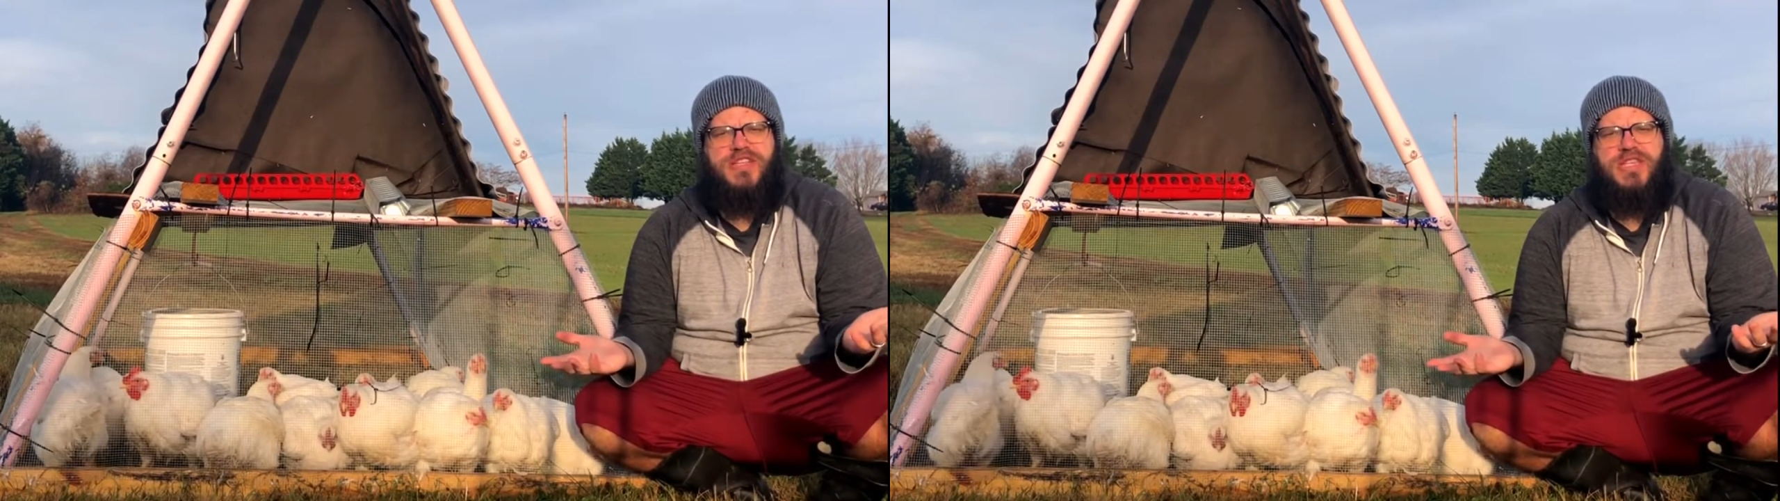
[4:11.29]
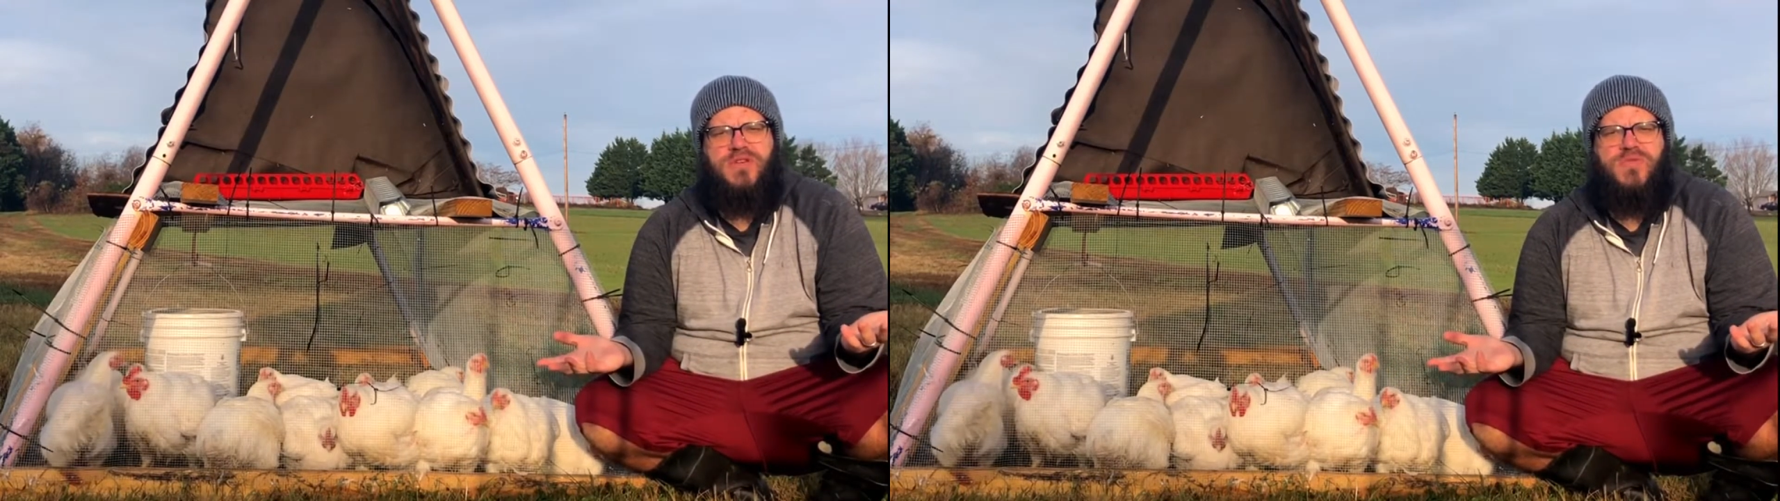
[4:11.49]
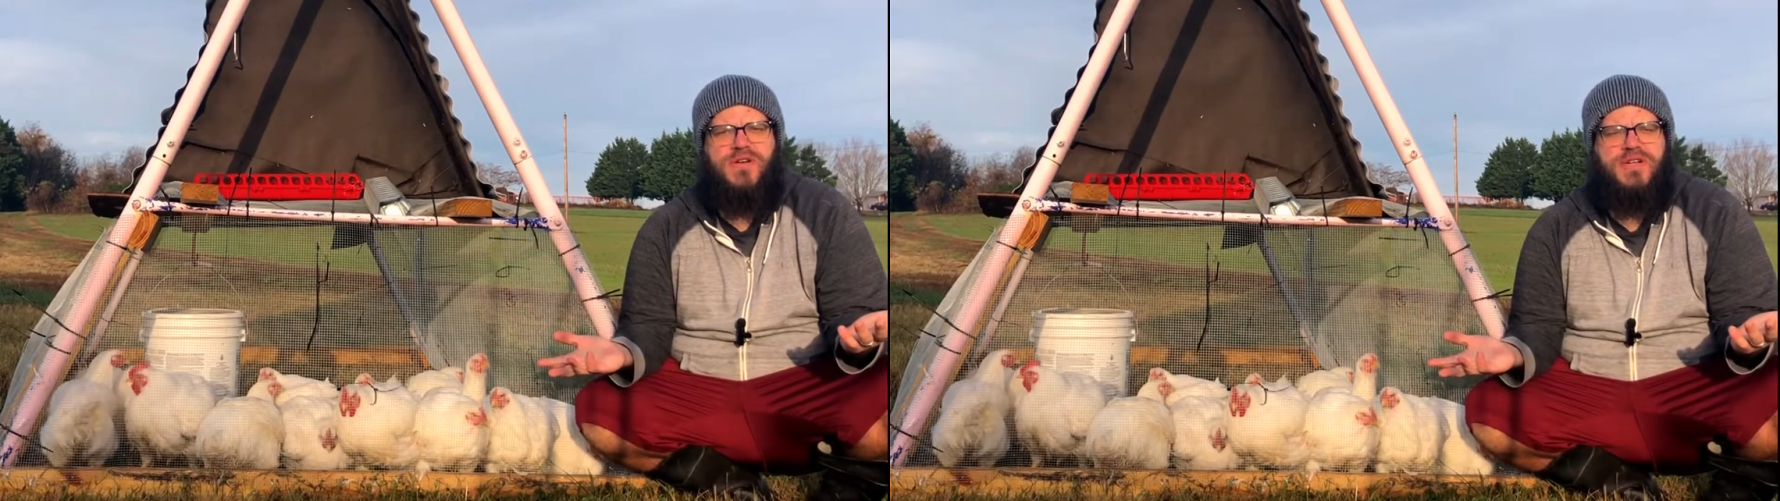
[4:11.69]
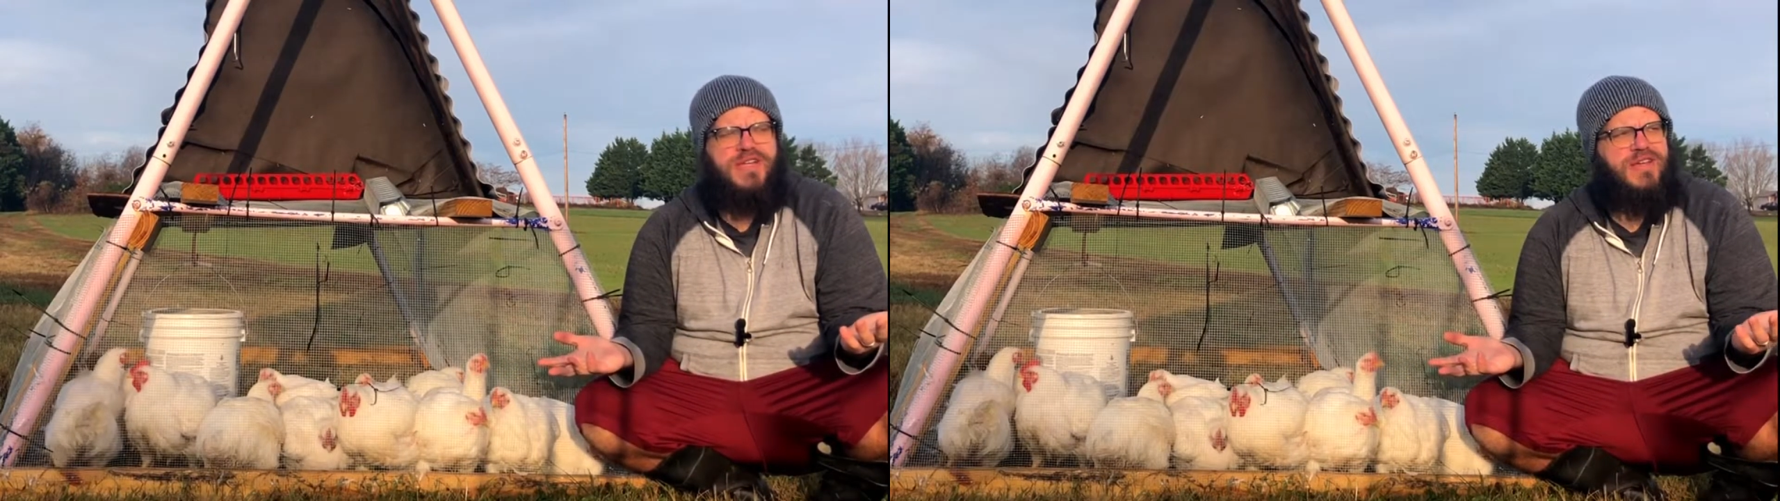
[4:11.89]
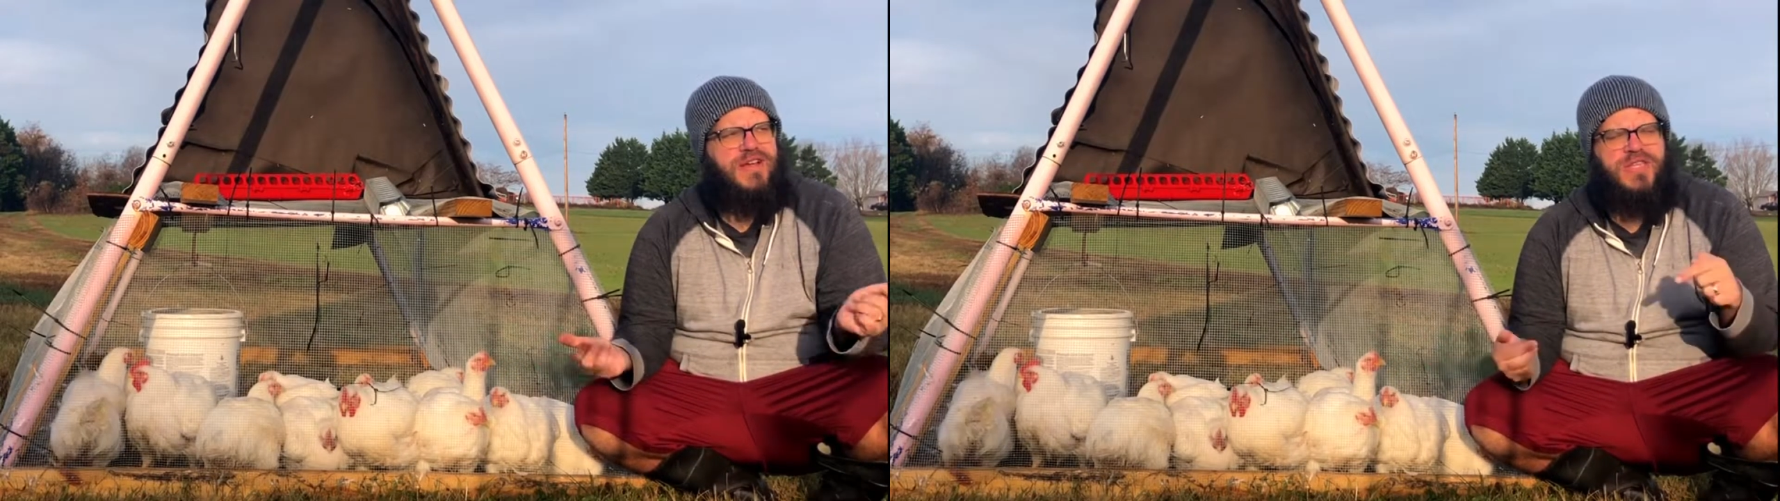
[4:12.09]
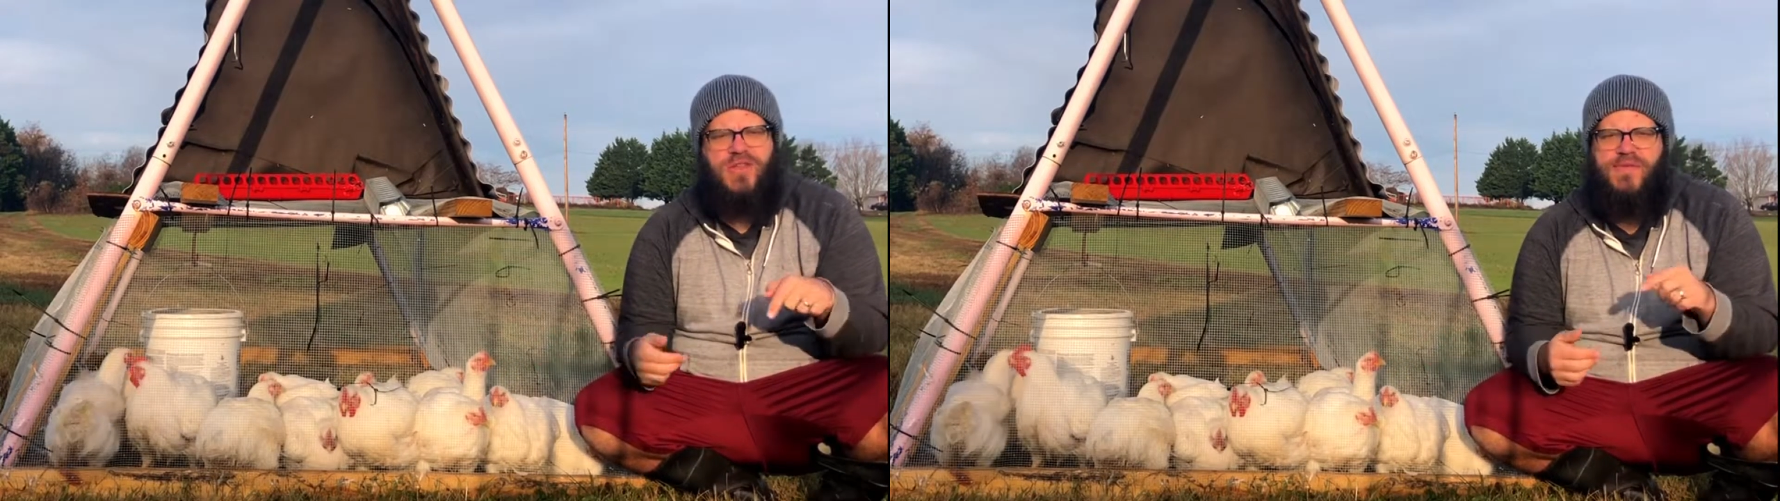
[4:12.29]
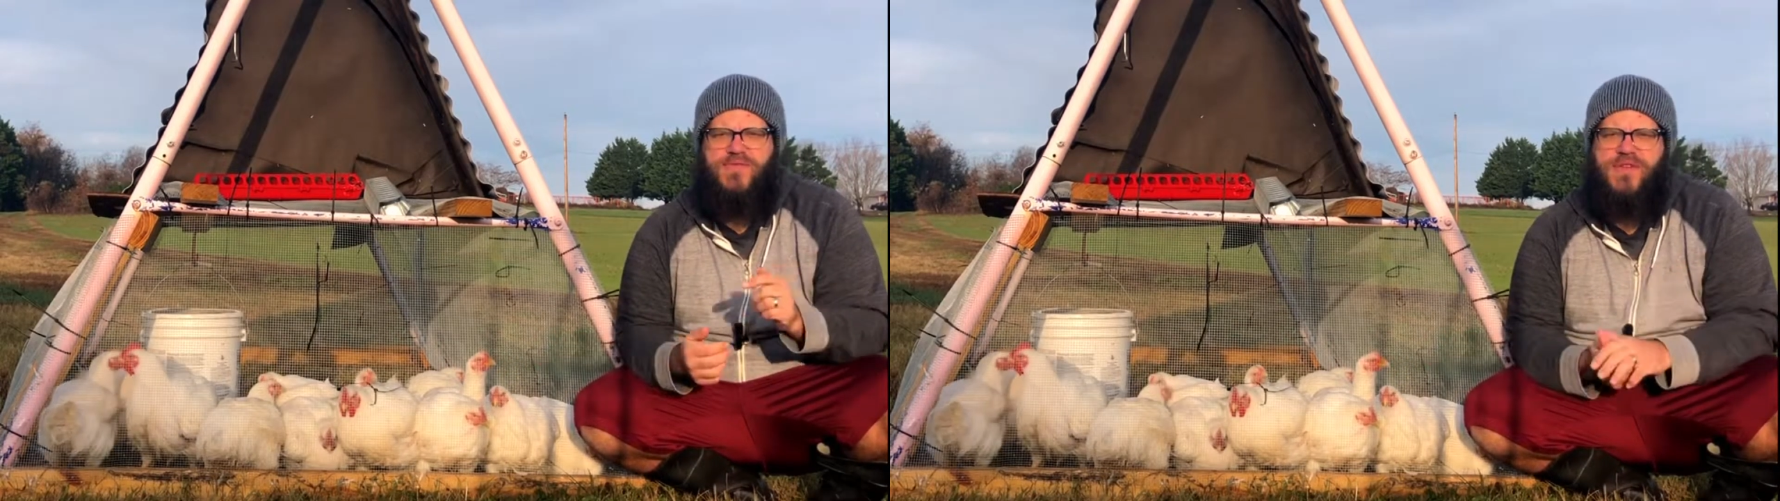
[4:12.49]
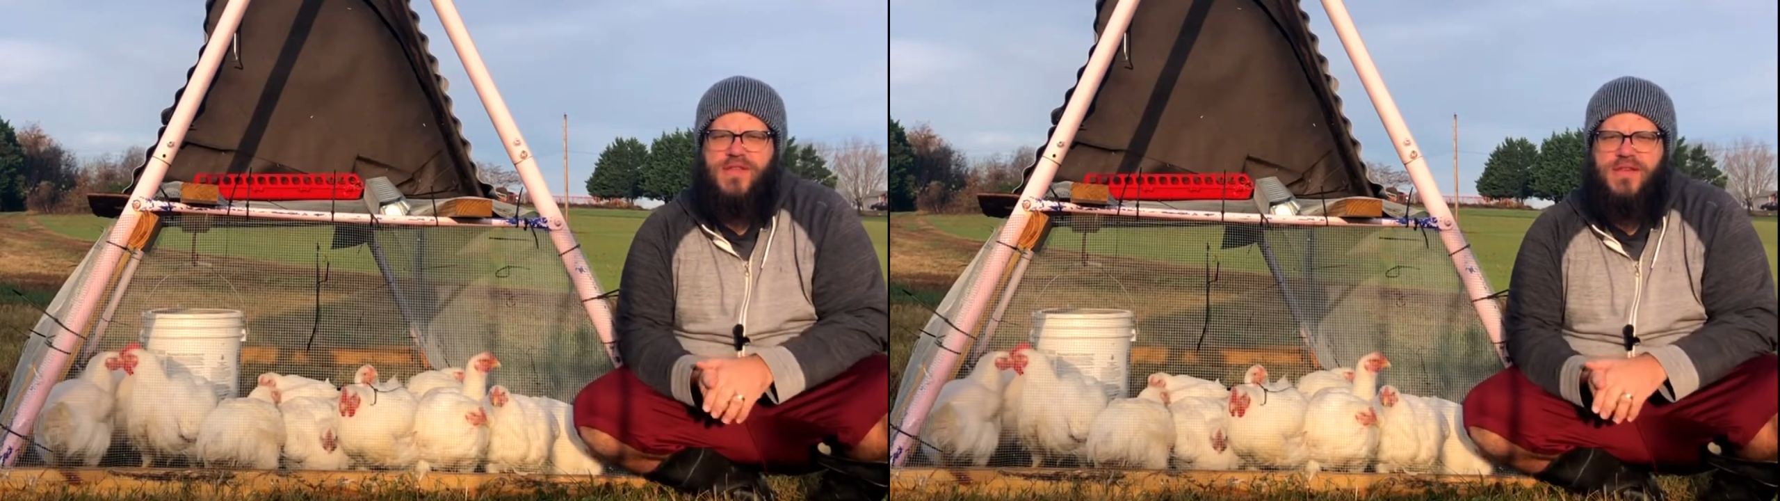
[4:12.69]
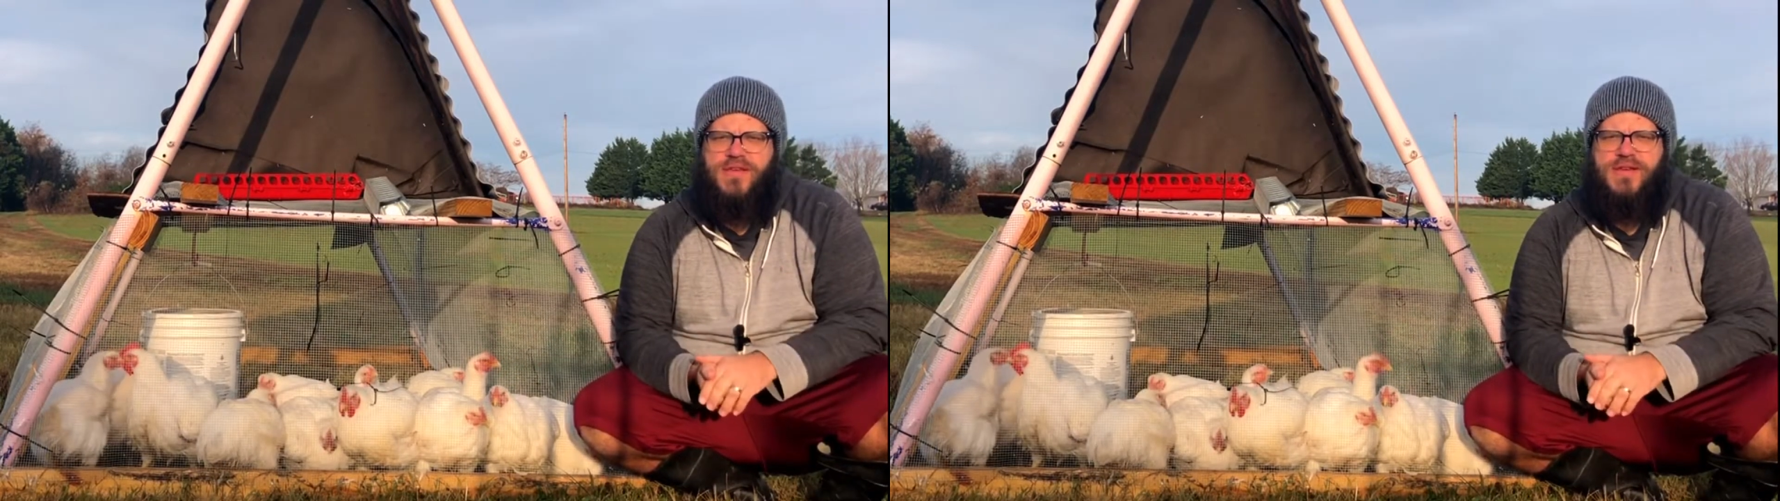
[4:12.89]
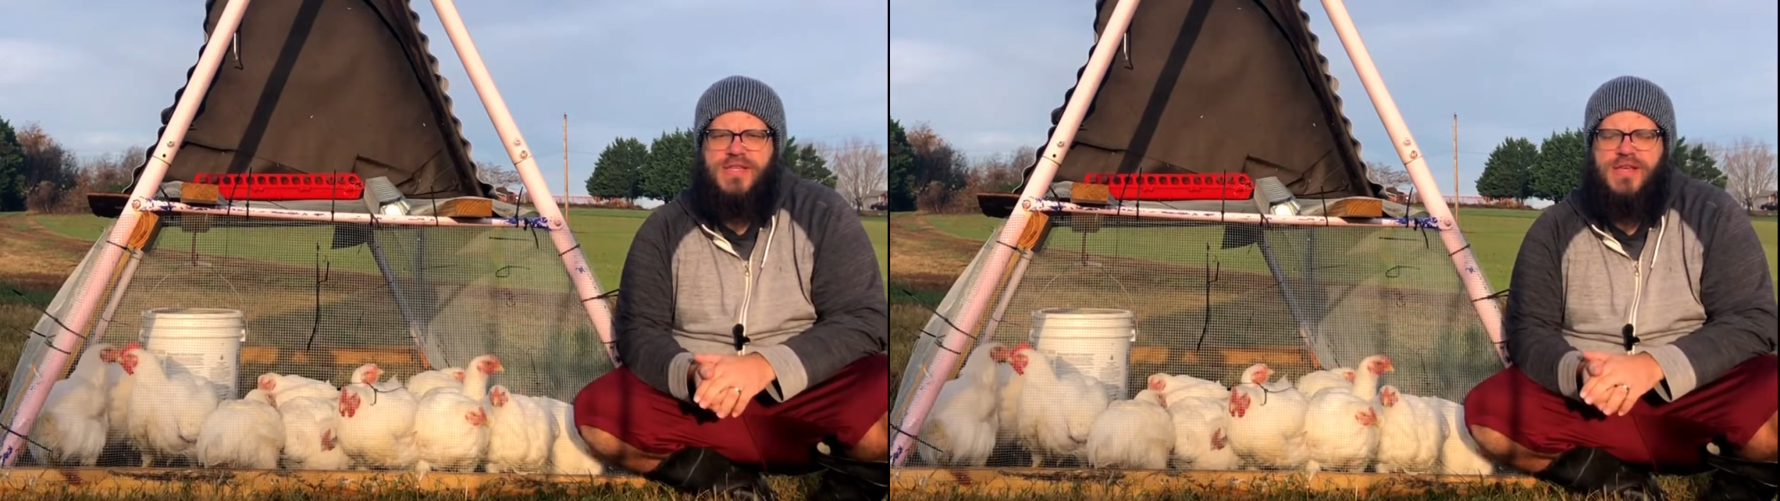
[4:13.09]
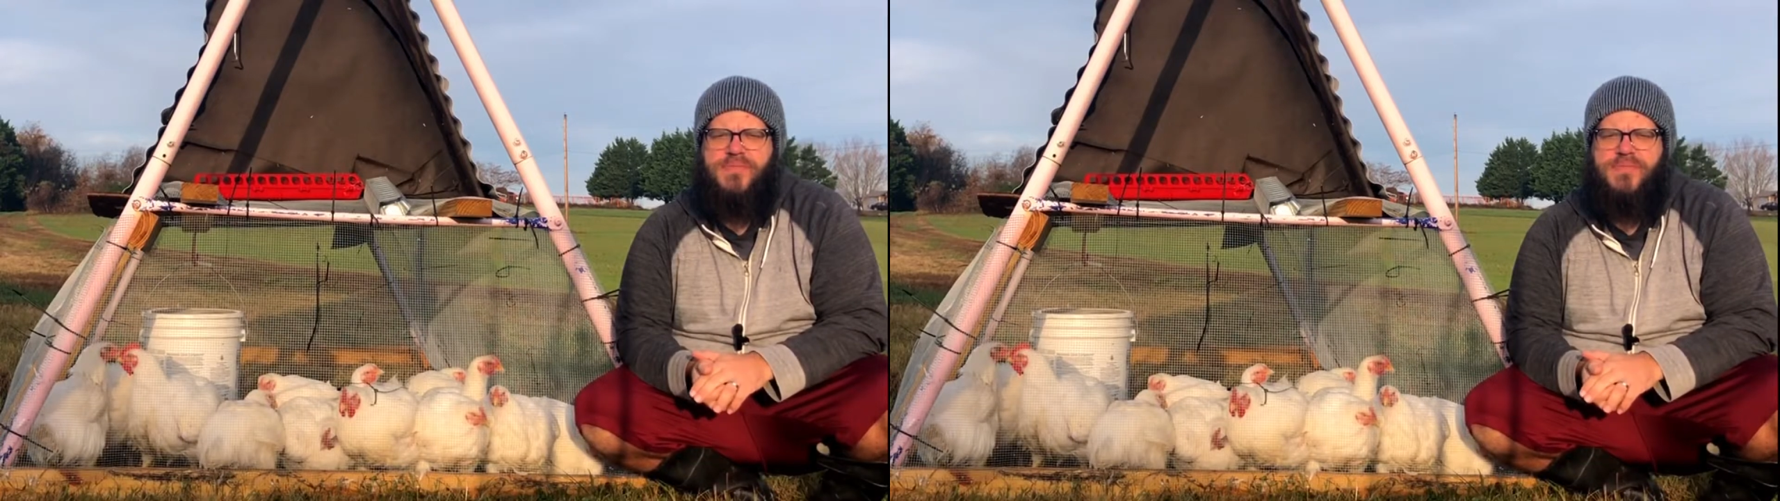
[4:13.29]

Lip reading: It still works. I'll still have affiliate links to